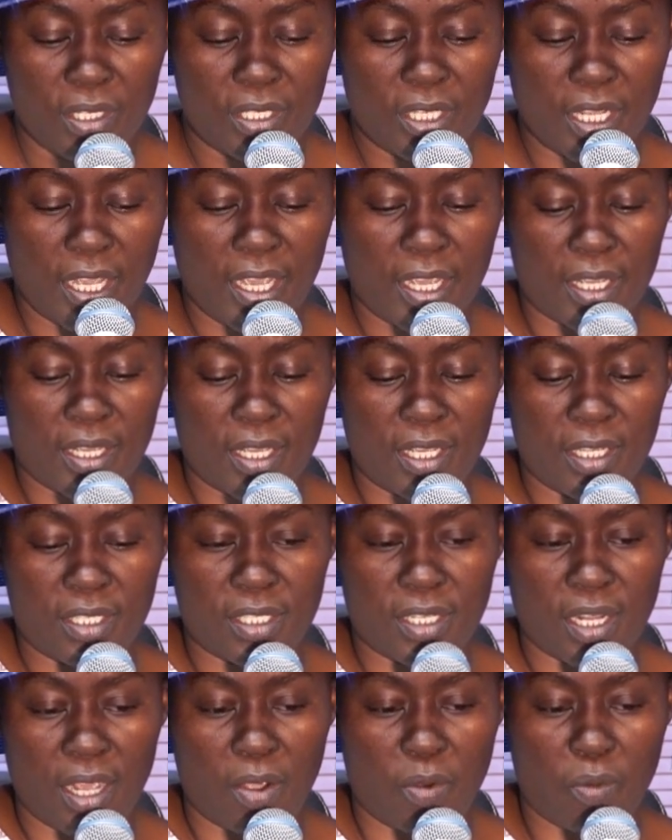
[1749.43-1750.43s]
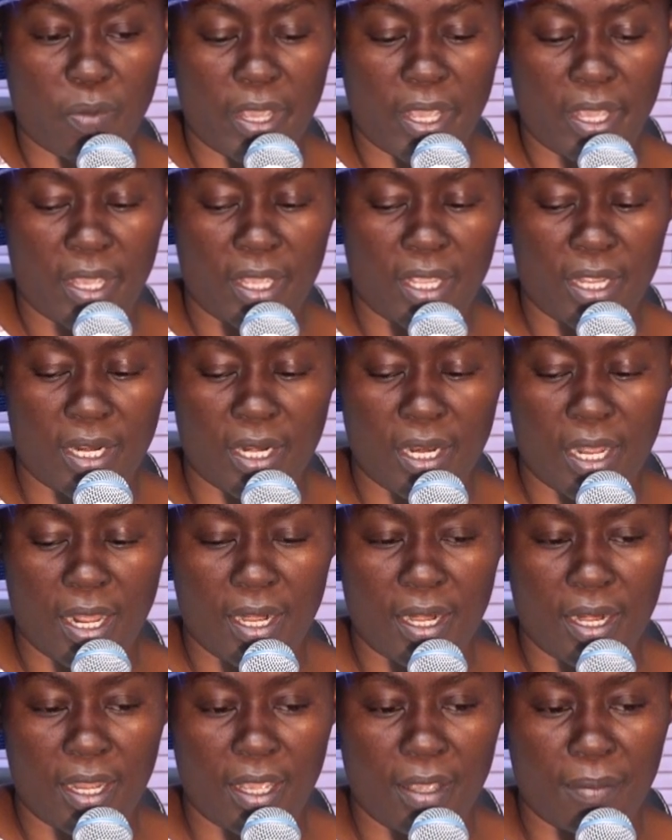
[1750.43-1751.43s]
Take it away in
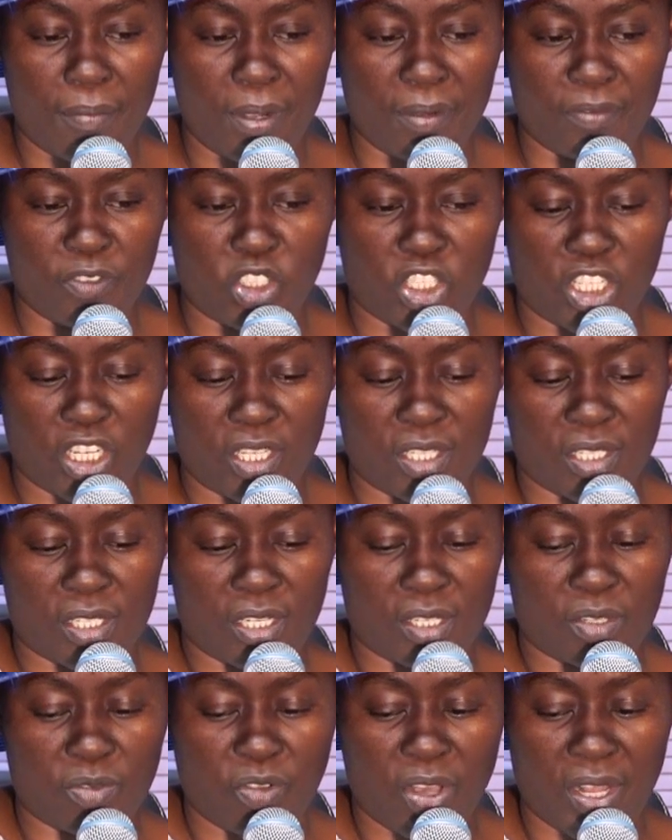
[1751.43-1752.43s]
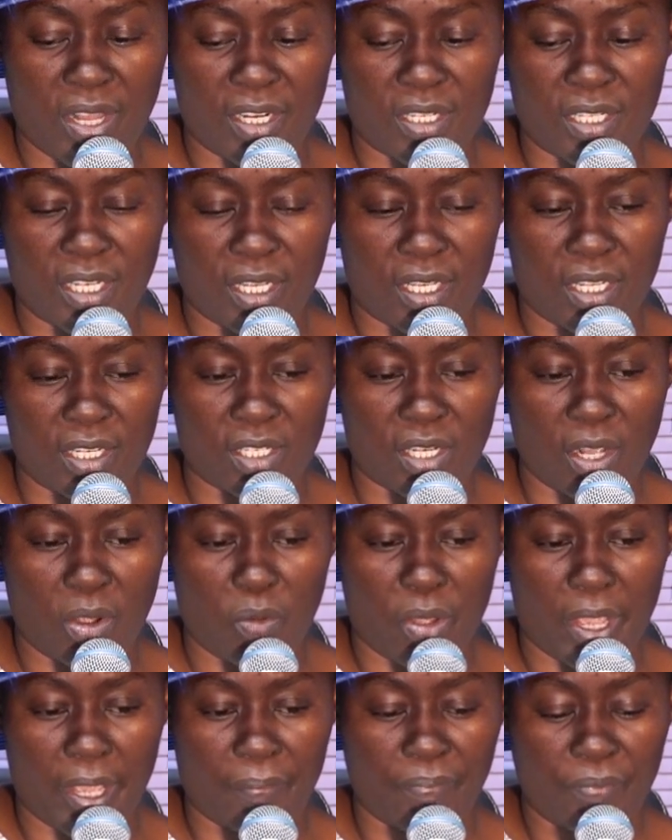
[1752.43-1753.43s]
the name of Jesus. Father, take it
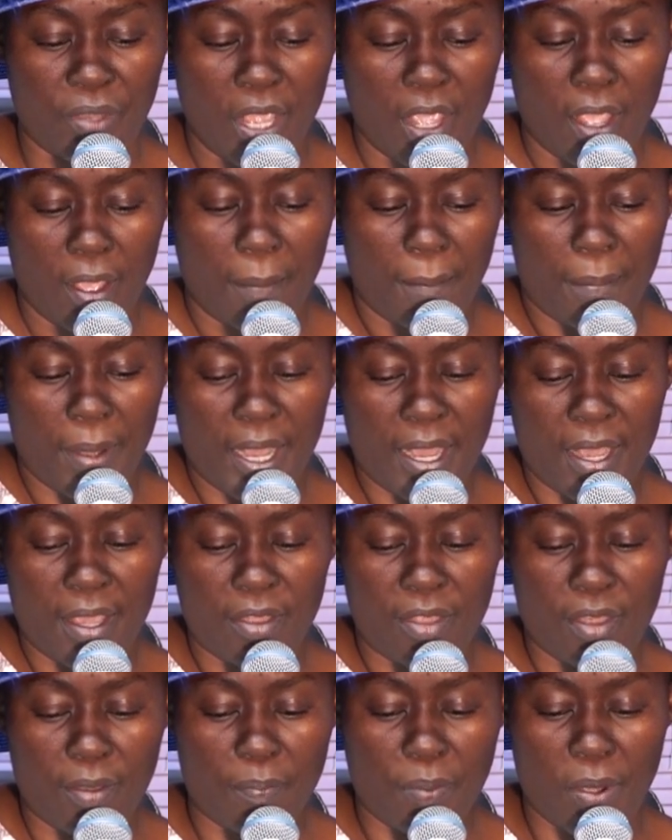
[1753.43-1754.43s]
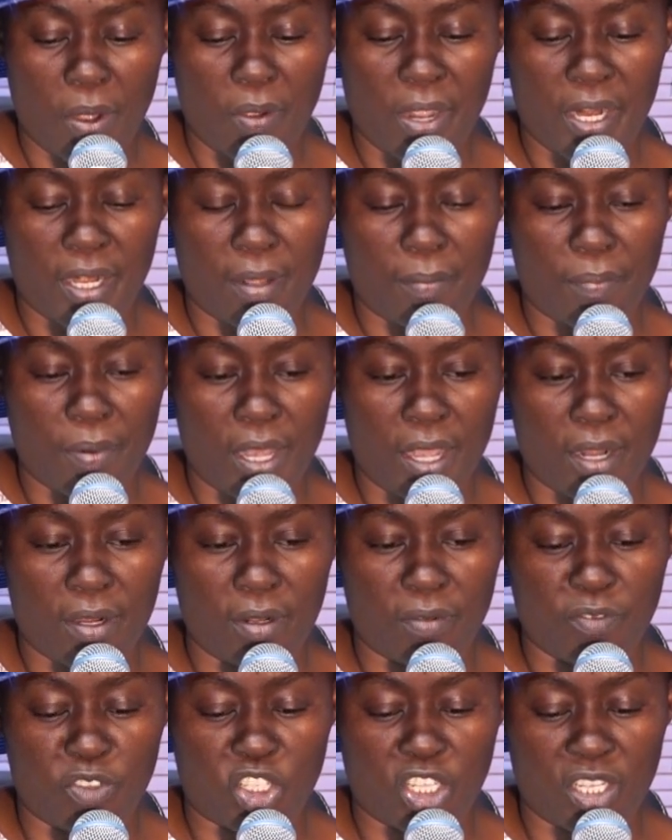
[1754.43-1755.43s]
away by the power and the
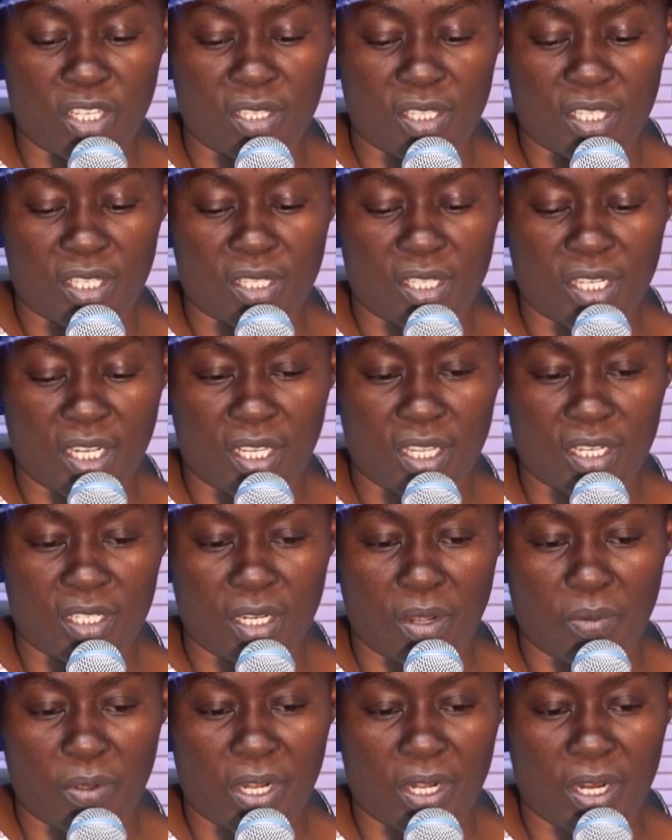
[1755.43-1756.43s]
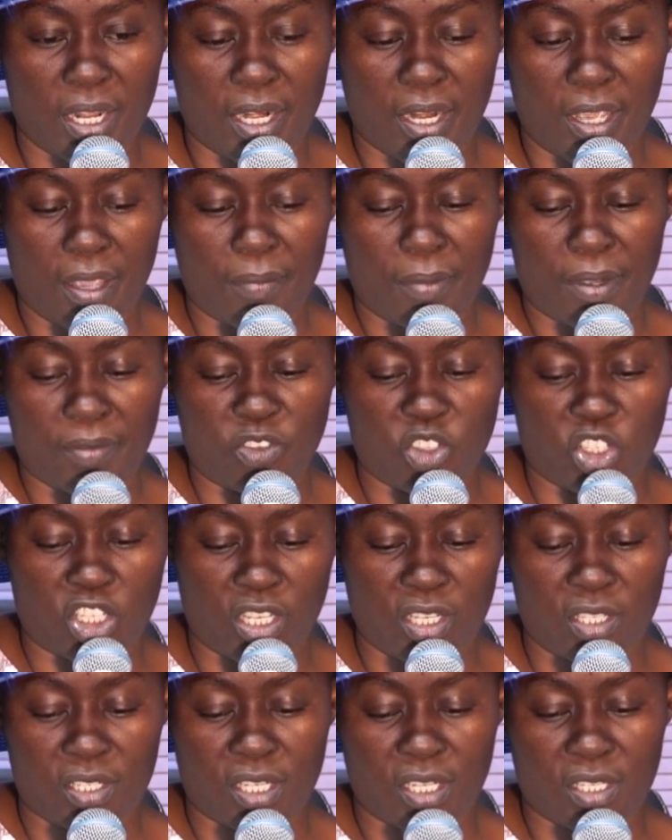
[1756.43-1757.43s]
blood of Jesus. Take it away in the name of
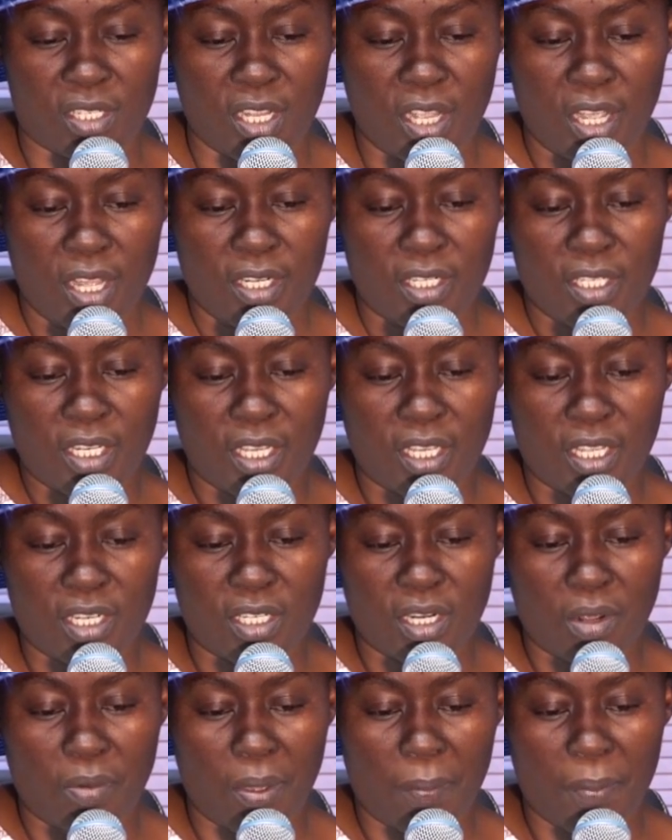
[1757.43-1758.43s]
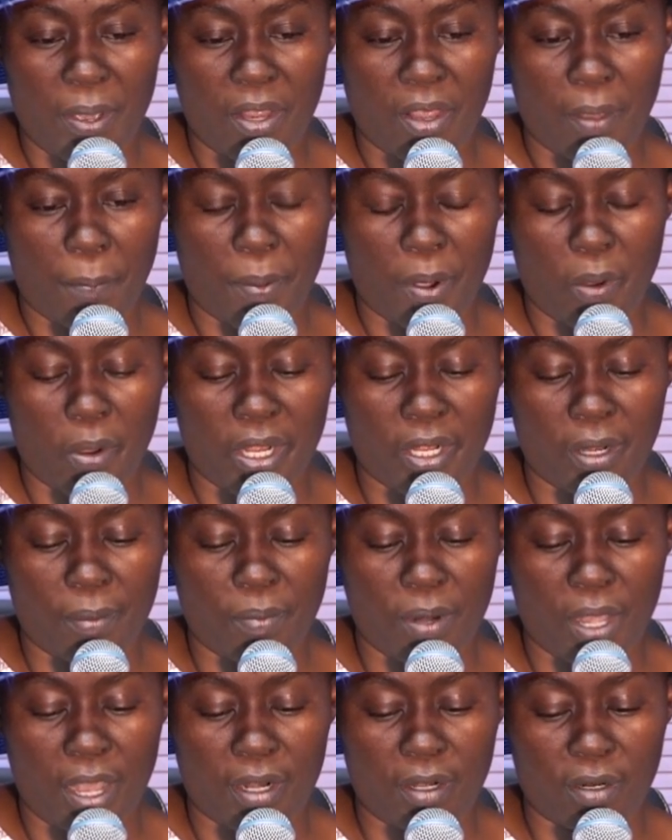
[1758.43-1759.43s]
Jesus. Take it away by the power and the
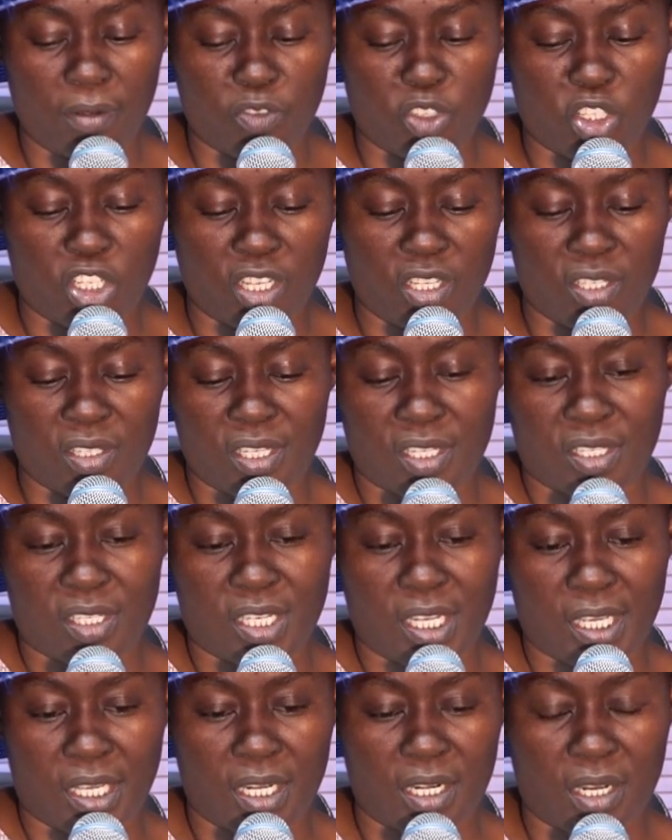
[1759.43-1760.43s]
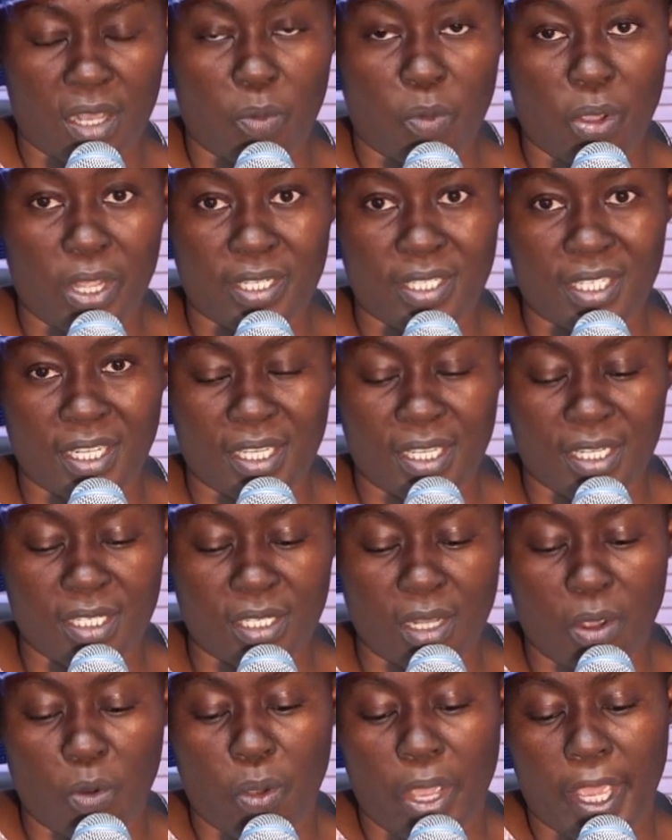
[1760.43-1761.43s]
blood of Jesus. Take it away. Take
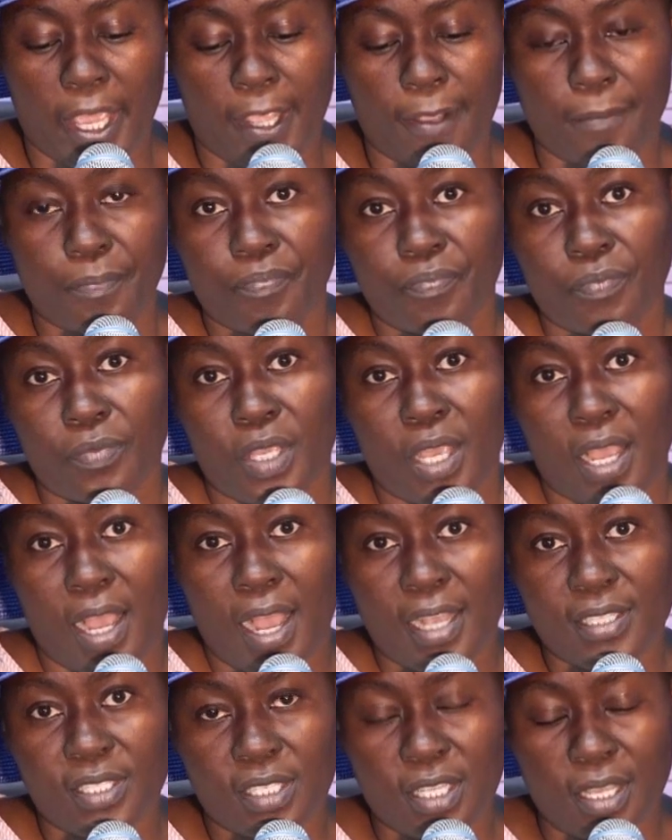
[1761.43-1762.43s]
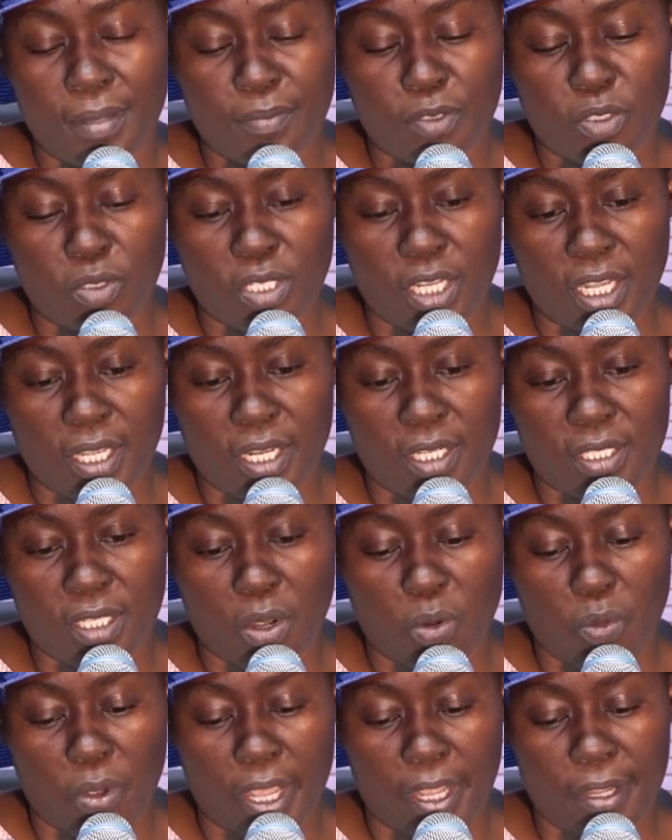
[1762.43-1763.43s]
it away. Ask him to take it
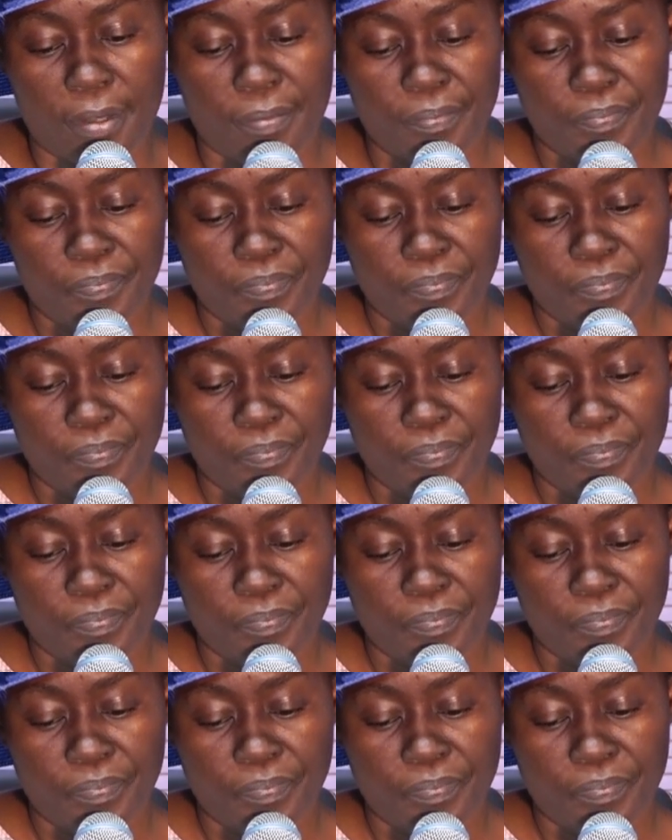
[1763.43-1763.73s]
away.